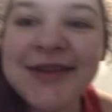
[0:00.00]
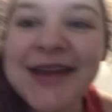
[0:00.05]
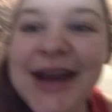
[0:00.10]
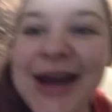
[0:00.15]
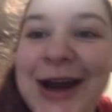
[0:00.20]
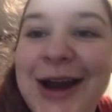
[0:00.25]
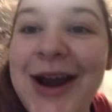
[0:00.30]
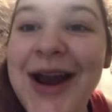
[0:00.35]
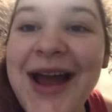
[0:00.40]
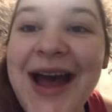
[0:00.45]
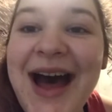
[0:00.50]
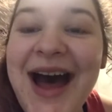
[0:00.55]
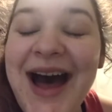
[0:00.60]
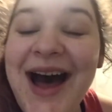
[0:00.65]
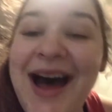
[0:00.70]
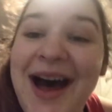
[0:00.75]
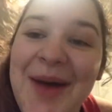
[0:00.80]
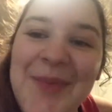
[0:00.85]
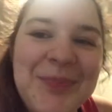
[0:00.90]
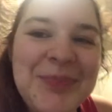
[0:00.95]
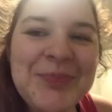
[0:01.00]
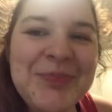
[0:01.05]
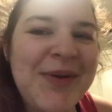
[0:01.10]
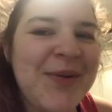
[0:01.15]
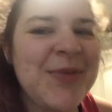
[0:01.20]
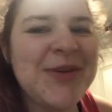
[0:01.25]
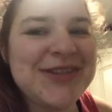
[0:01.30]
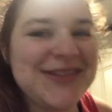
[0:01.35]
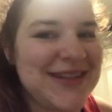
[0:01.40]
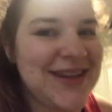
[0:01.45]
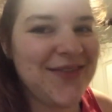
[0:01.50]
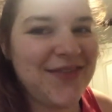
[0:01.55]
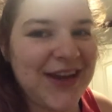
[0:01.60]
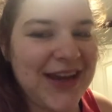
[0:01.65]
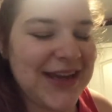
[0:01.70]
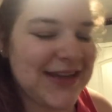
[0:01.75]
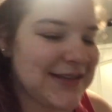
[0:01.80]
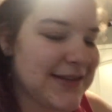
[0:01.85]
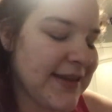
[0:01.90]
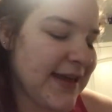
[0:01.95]
there, but we'll see if I
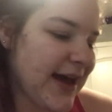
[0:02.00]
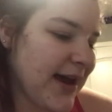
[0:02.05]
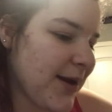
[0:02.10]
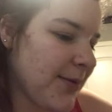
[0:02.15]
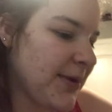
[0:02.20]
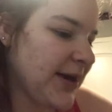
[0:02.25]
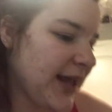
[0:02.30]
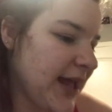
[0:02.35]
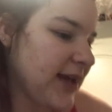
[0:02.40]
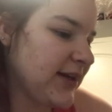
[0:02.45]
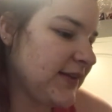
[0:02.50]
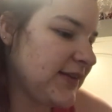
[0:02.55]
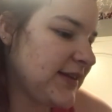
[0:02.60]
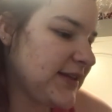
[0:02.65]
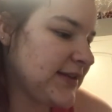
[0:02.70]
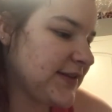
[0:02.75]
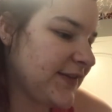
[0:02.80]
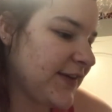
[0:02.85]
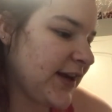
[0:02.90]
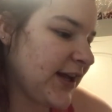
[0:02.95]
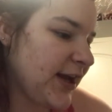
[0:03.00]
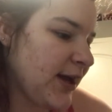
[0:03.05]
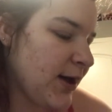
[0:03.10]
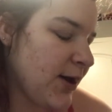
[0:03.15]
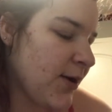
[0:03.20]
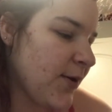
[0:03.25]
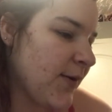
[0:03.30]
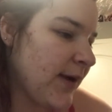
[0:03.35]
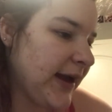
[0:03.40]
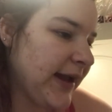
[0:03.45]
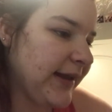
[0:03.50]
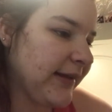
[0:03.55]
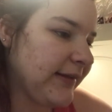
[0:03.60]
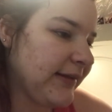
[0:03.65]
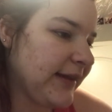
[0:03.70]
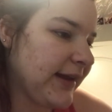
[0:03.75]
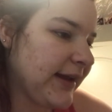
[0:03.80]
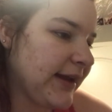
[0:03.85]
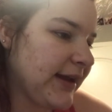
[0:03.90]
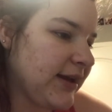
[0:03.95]
get to that. I'm gonna edit this video,
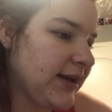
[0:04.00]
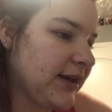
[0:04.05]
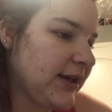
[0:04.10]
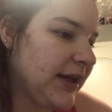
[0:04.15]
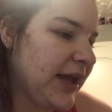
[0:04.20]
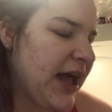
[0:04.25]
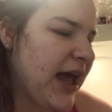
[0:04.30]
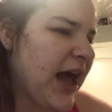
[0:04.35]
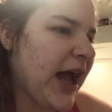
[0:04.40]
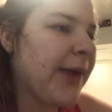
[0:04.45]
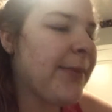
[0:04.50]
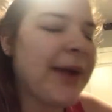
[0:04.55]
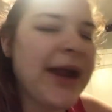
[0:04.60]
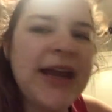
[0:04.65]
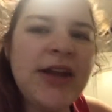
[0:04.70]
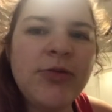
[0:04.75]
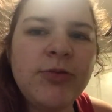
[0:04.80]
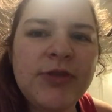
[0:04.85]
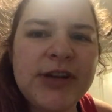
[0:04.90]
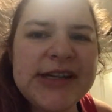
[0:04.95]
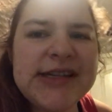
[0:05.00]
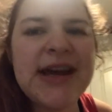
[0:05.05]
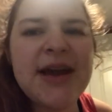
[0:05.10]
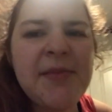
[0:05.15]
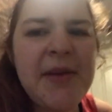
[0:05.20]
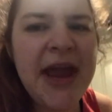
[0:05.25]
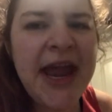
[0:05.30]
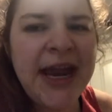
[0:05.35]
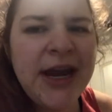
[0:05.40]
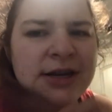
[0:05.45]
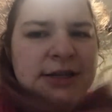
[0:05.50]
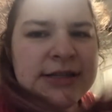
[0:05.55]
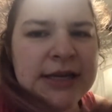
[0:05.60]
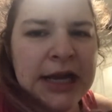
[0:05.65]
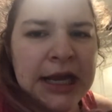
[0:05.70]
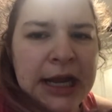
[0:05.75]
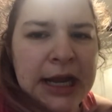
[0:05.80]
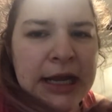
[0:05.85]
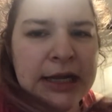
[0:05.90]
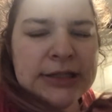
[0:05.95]
and then I might re-dye my hair
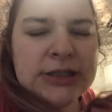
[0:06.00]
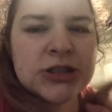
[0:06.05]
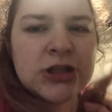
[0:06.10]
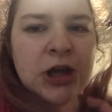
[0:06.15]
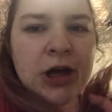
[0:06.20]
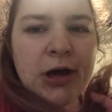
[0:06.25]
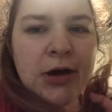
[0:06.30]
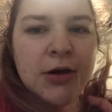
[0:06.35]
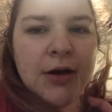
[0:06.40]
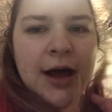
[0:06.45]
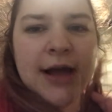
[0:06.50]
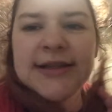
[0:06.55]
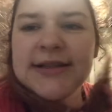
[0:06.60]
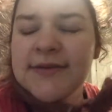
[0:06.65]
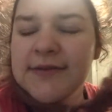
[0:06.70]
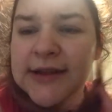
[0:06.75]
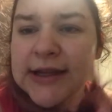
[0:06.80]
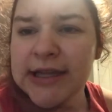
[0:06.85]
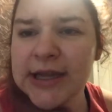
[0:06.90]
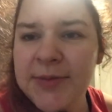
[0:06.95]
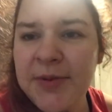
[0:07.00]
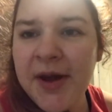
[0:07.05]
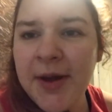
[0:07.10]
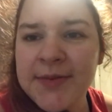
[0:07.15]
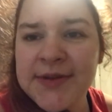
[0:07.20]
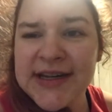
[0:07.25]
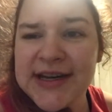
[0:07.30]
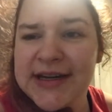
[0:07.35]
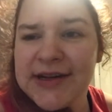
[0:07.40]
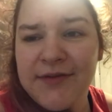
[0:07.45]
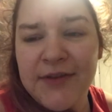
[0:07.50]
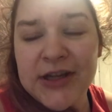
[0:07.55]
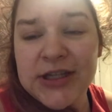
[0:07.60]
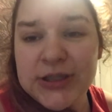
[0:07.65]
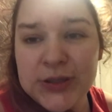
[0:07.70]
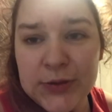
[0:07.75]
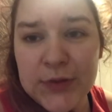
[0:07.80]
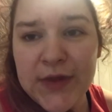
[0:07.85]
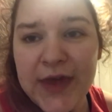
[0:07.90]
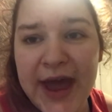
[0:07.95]
tonight, so I'll definitely keep you updated if I
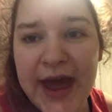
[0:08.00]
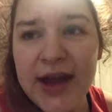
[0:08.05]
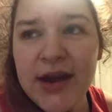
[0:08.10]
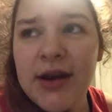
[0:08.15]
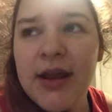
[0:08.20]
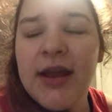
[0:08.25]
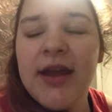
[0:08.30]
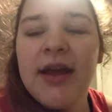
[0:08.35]
do that.